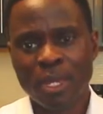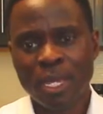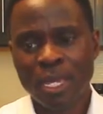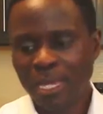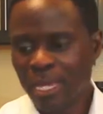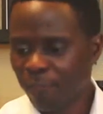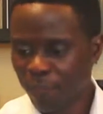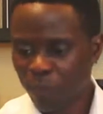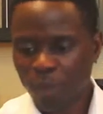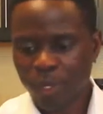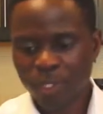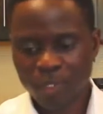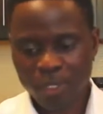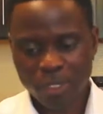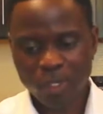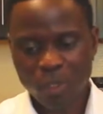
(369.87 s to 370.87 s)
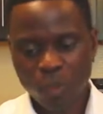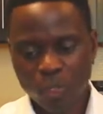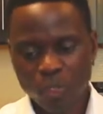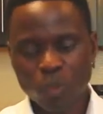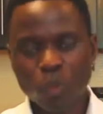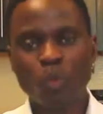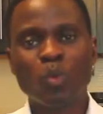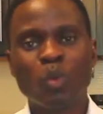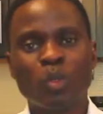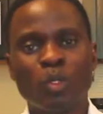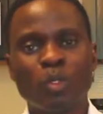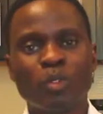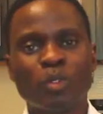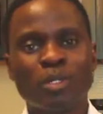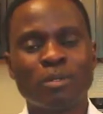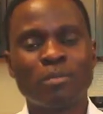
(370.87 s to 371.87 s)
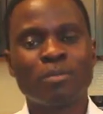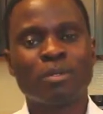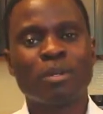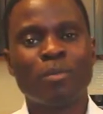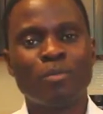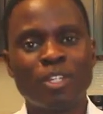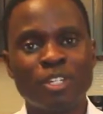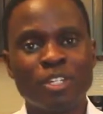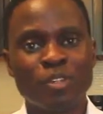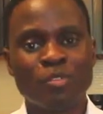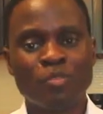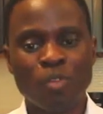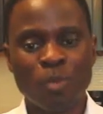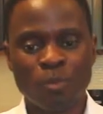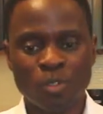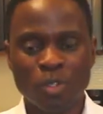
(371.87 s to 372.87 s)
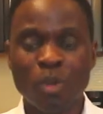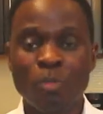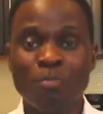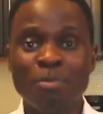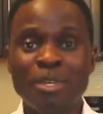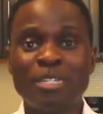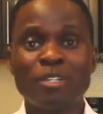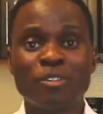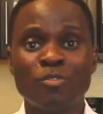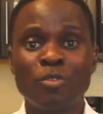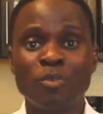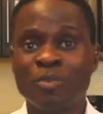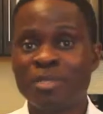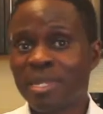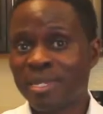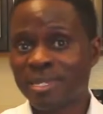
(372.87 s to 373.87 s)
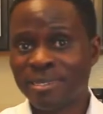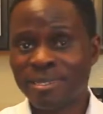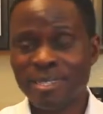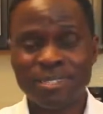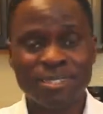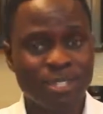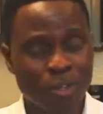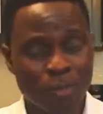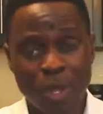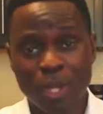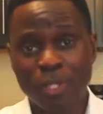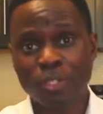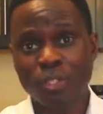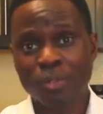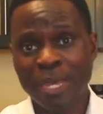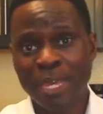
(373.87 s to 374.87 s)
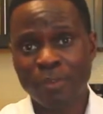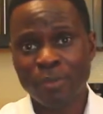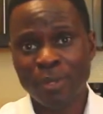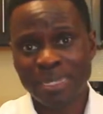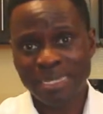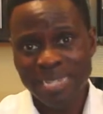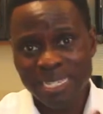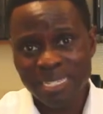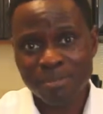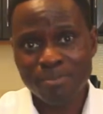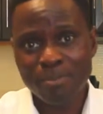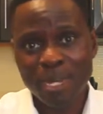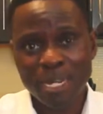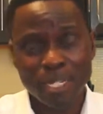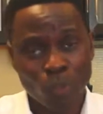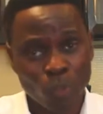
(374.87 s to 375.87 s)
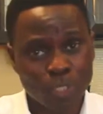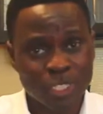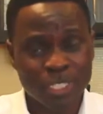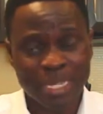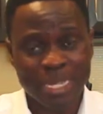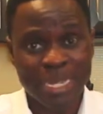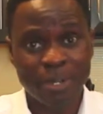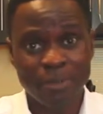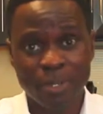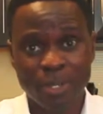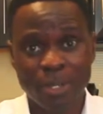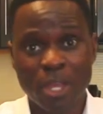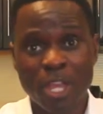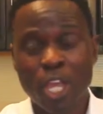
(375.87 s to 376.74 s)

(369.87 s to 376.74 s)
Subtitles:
In everywhere you can go on Google and look in community groups or meeting groups that exist around your area. It doesn't matter in which area,